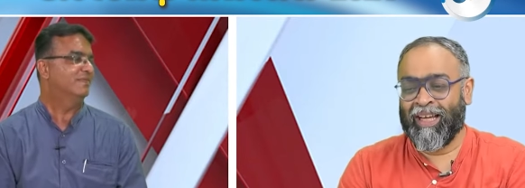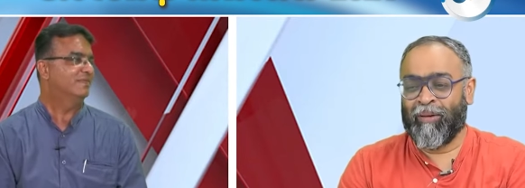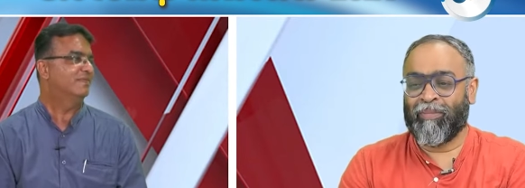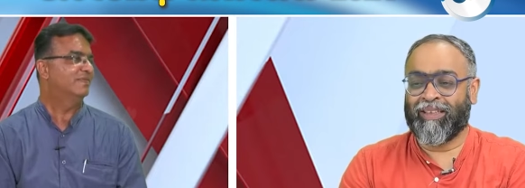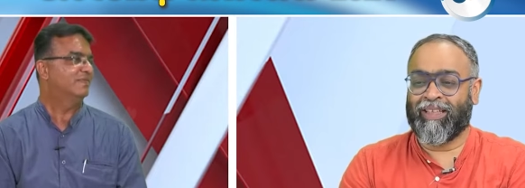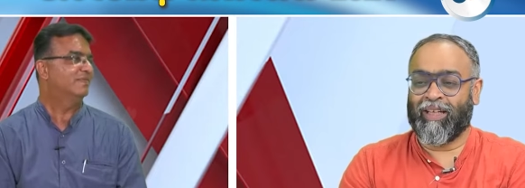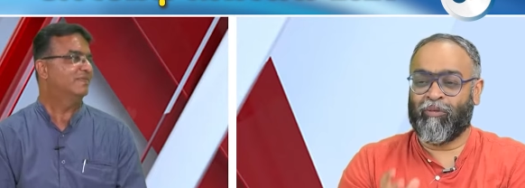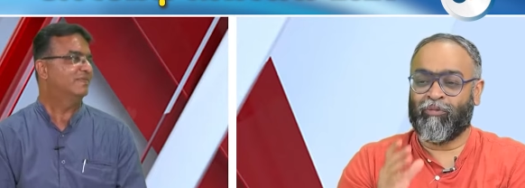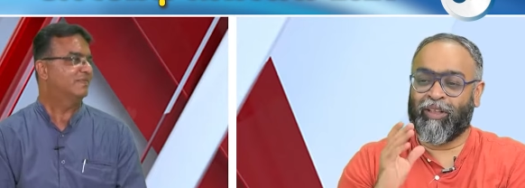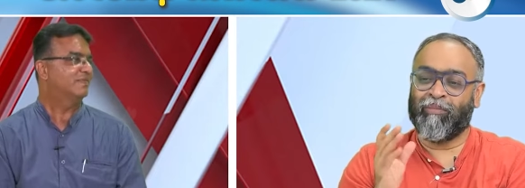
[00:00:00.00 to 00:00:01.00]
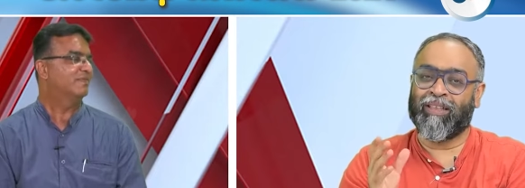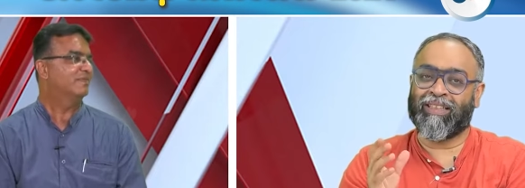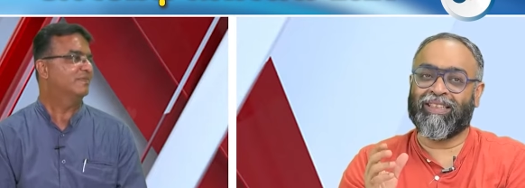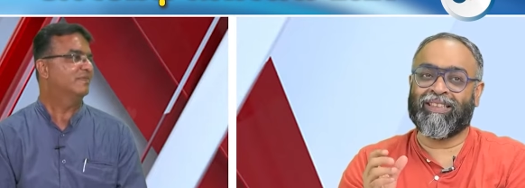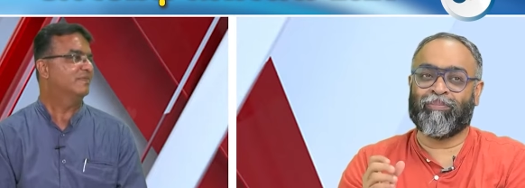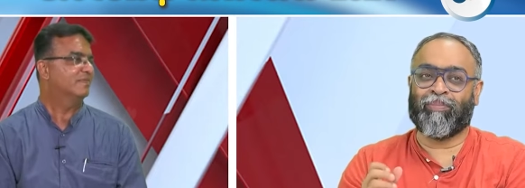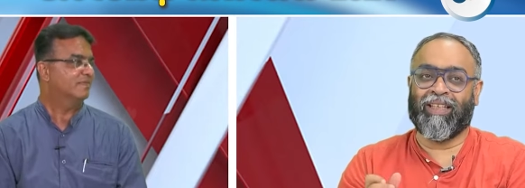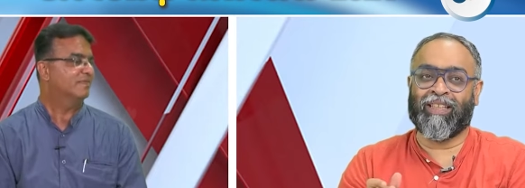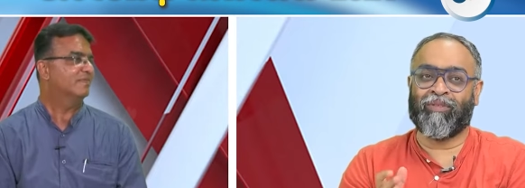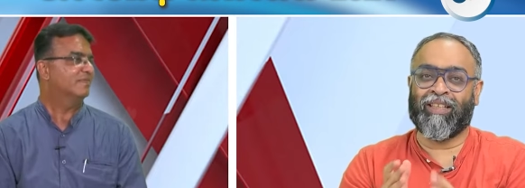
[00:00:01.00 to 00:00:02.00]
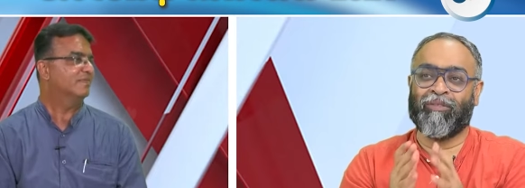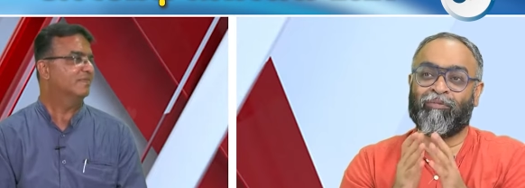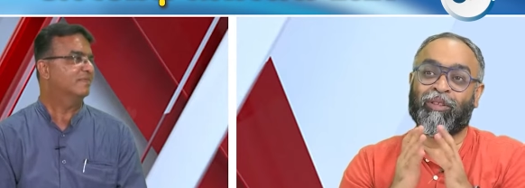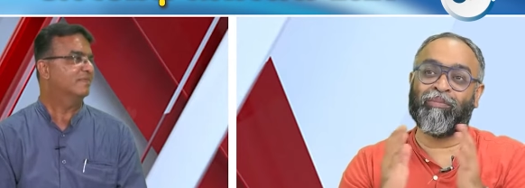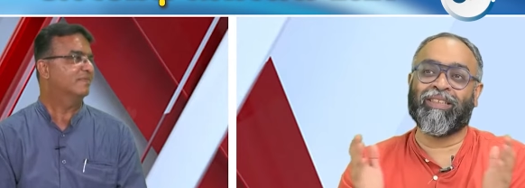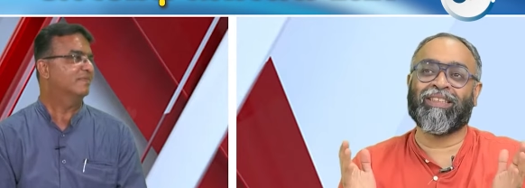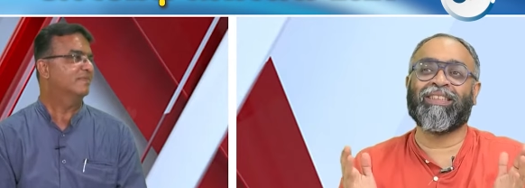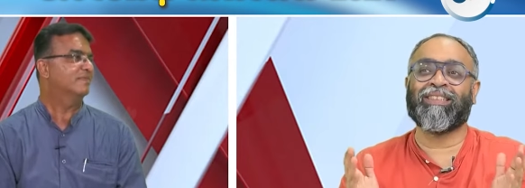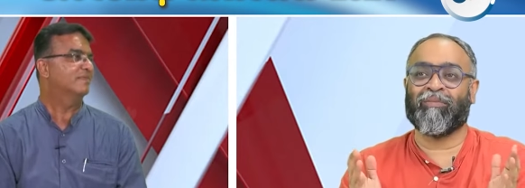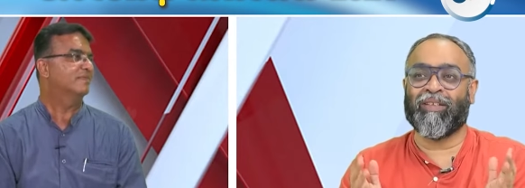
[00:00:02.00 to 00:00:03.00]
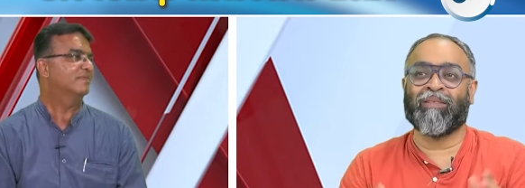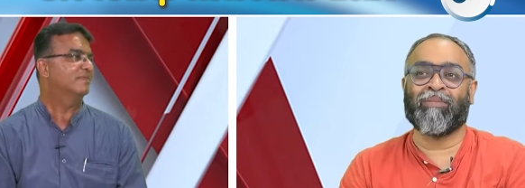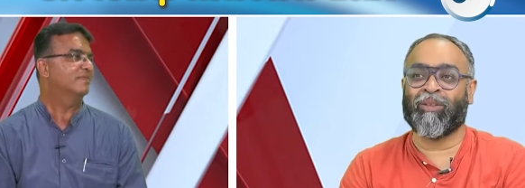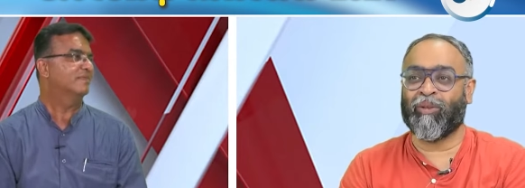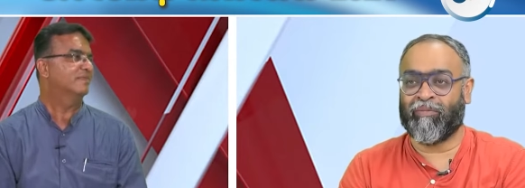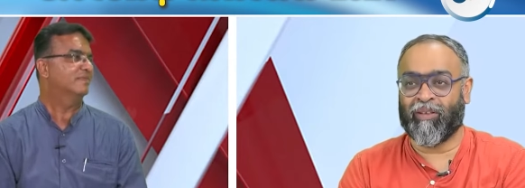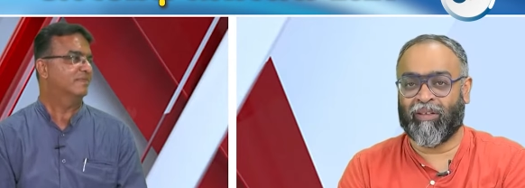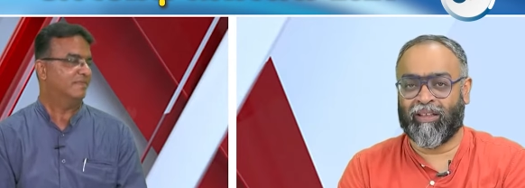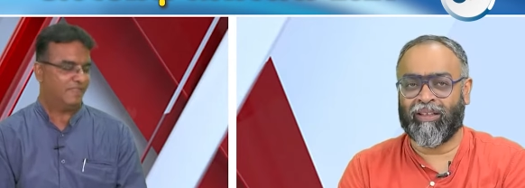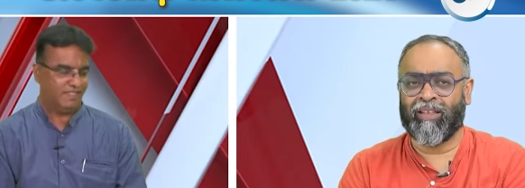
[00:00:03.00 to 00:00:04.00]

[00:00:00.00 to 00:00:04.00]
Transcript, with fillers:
Speaker 1: But a free market is a place where information is available to everyone.